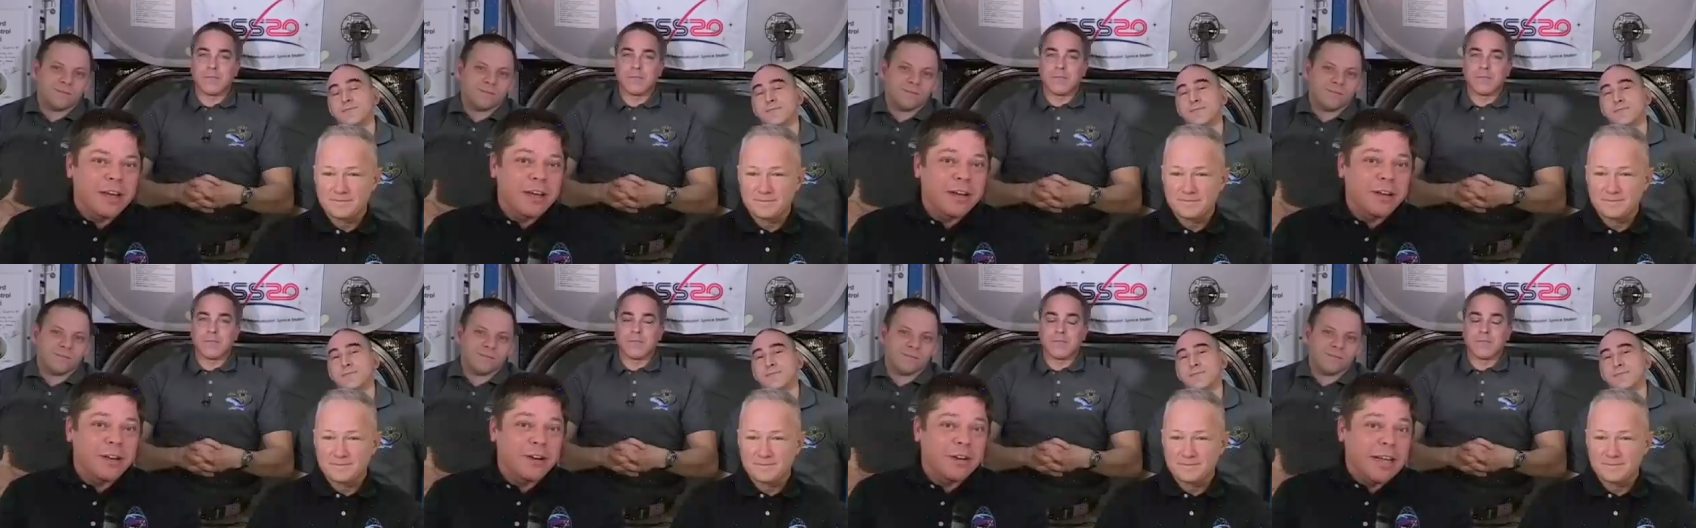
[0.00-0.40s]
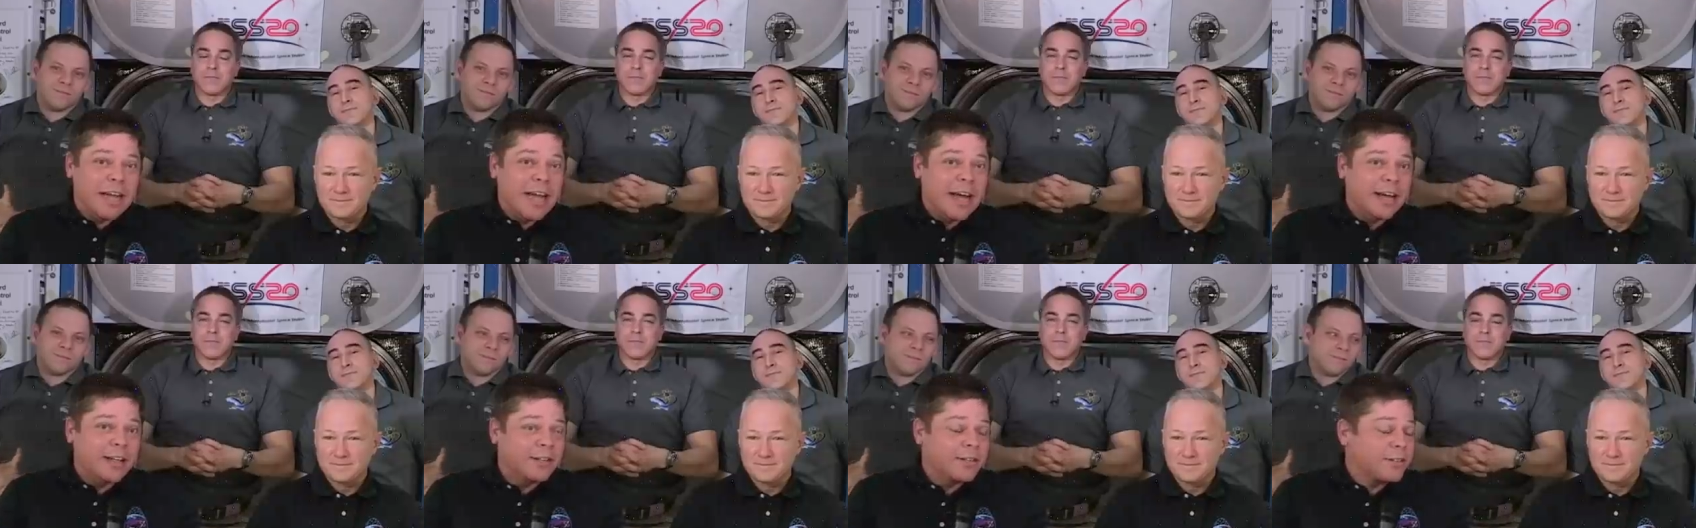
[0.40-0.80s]
Speaker 1: uh, your
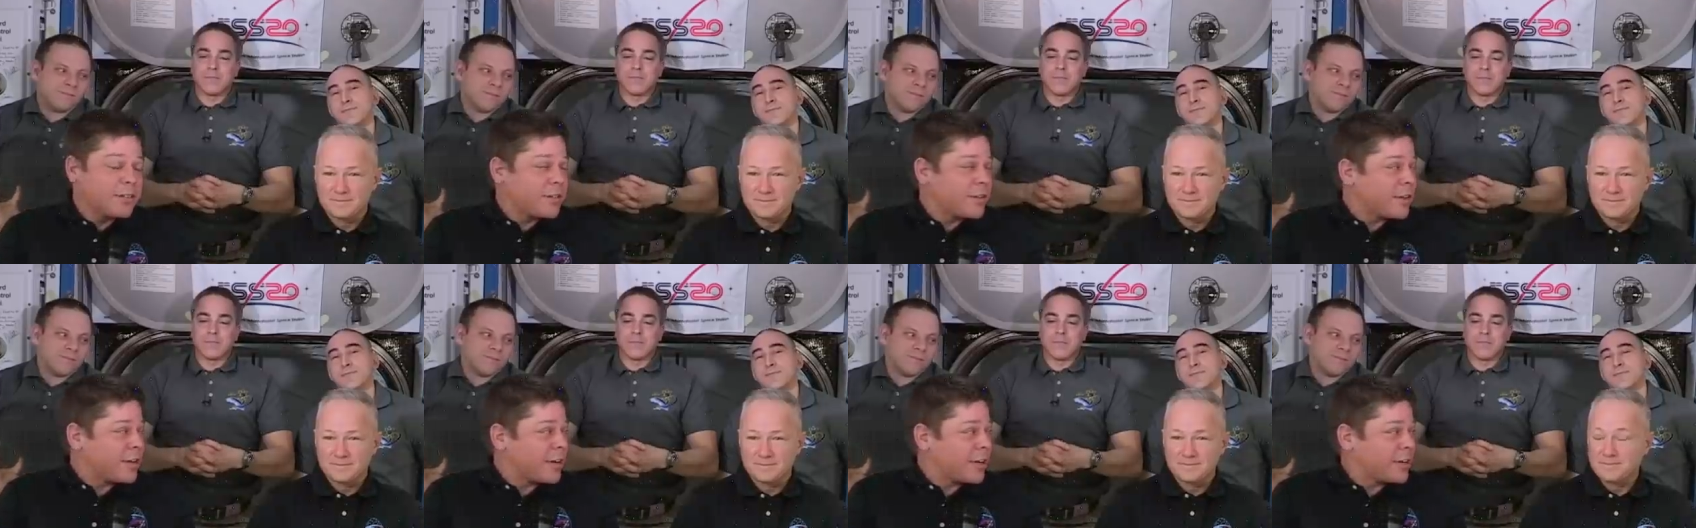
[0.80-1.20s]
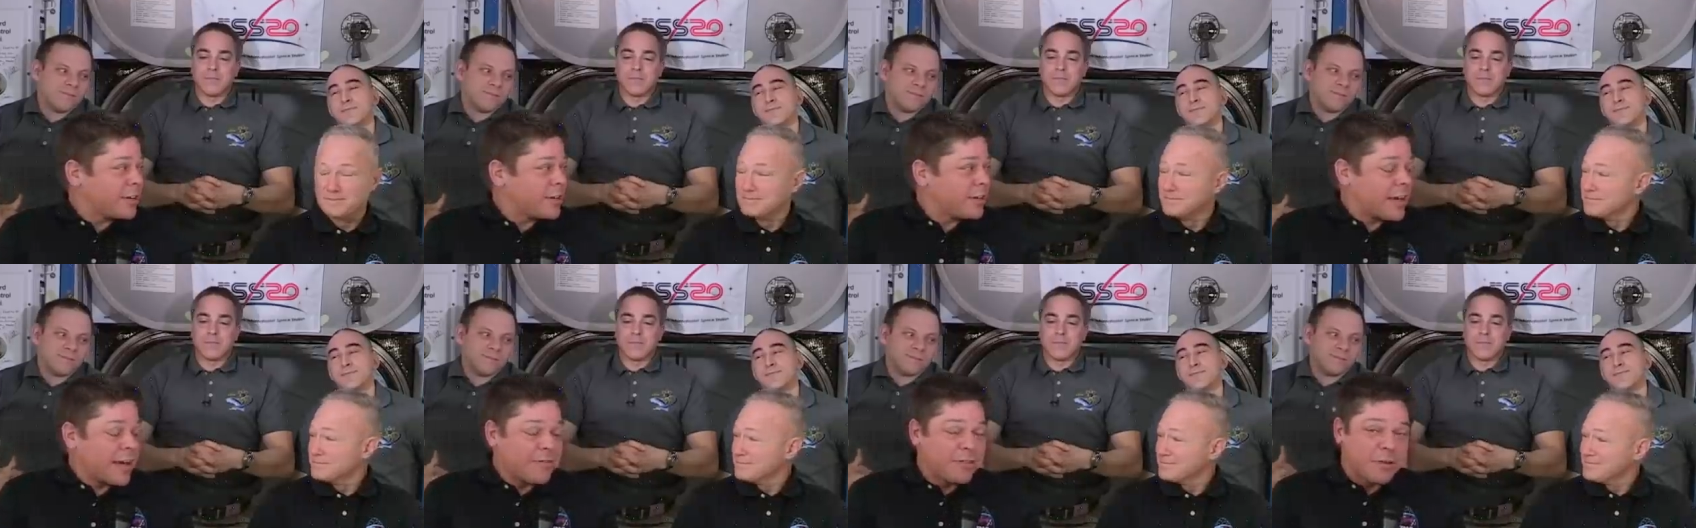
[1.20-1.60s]
dads. Uh,
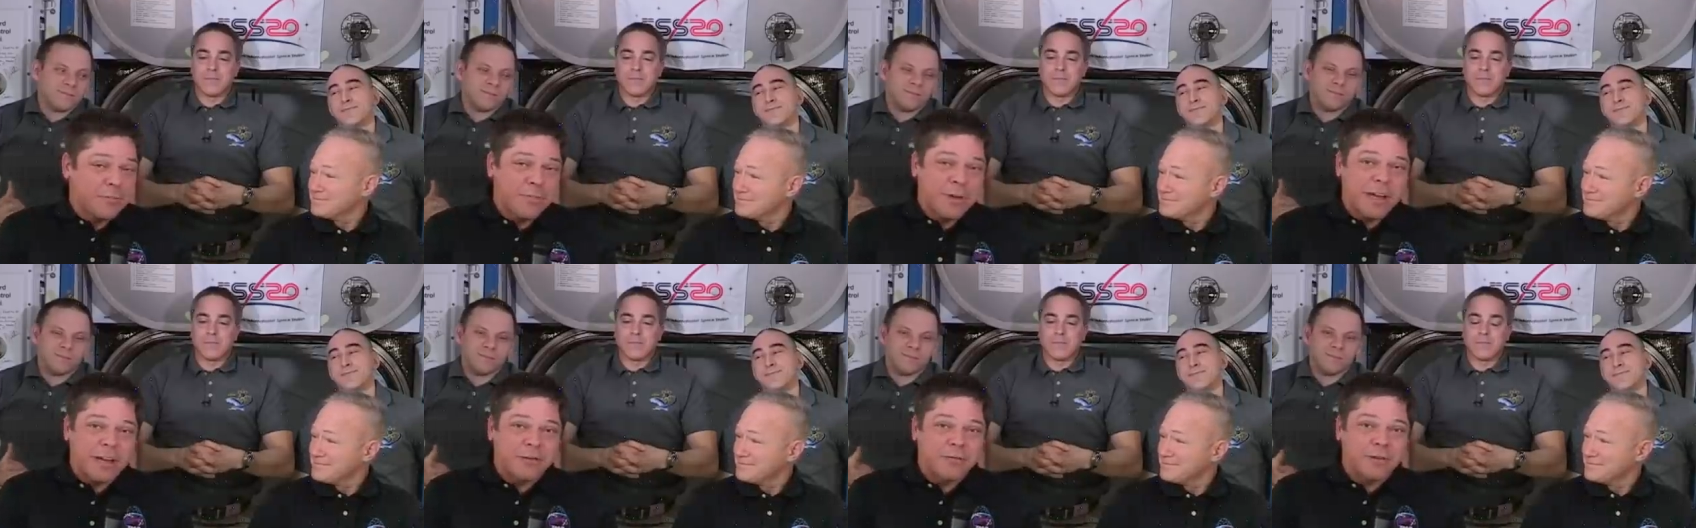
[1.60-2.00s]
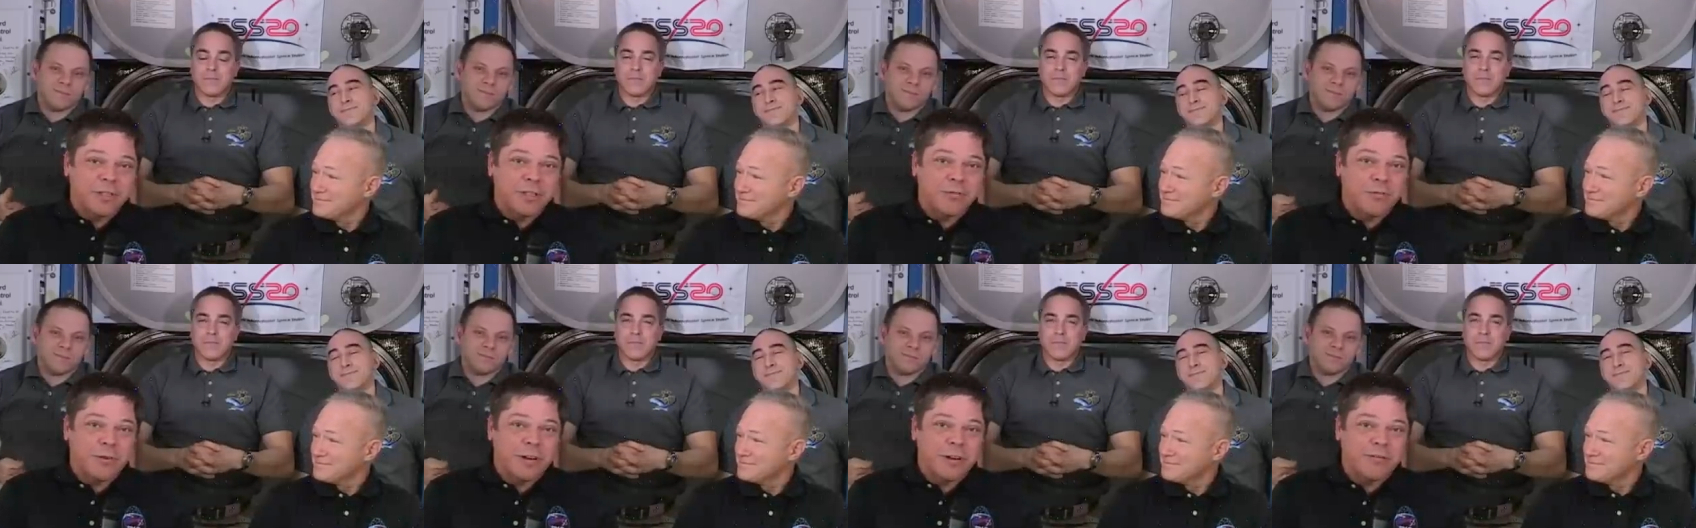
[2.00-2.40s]
you'll have to pick
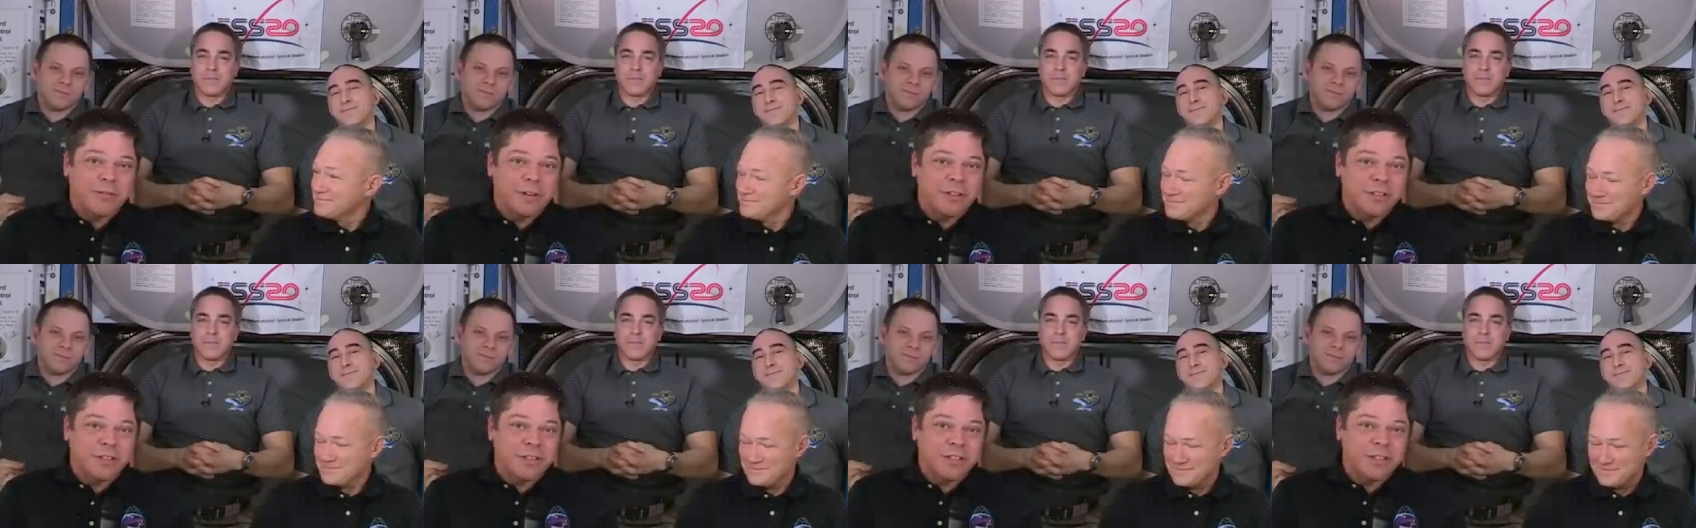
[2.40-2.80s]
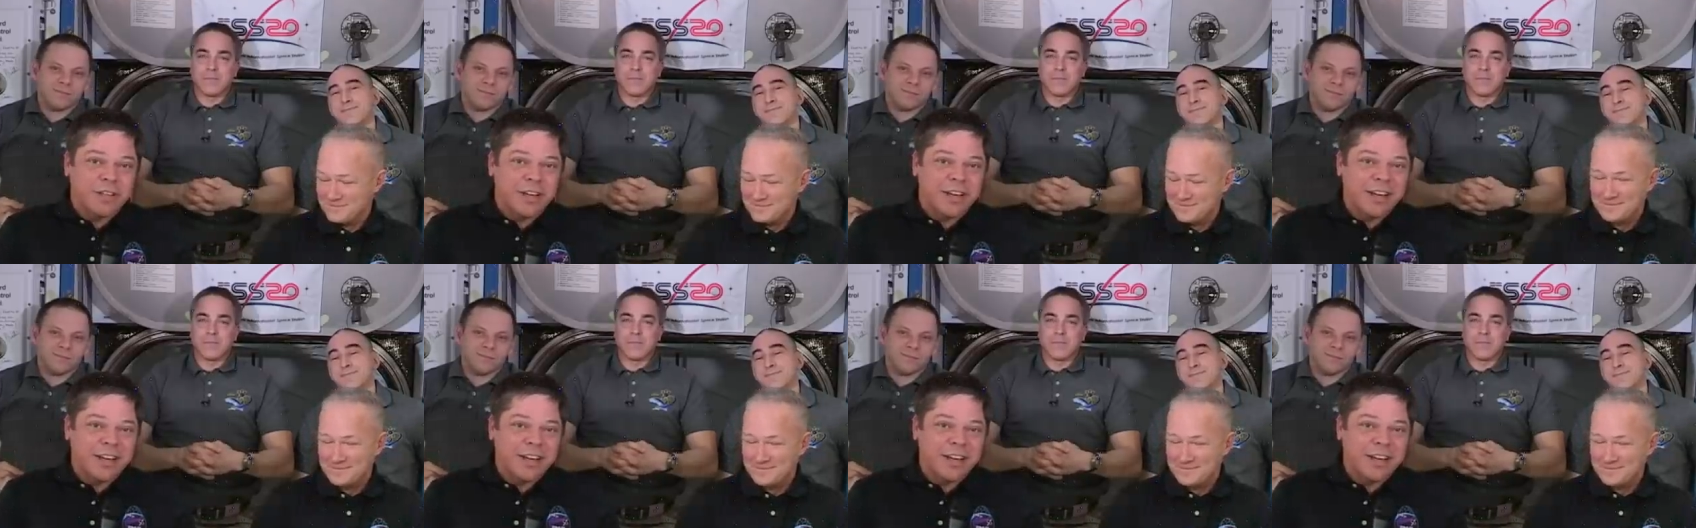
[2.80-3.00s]
which one of us is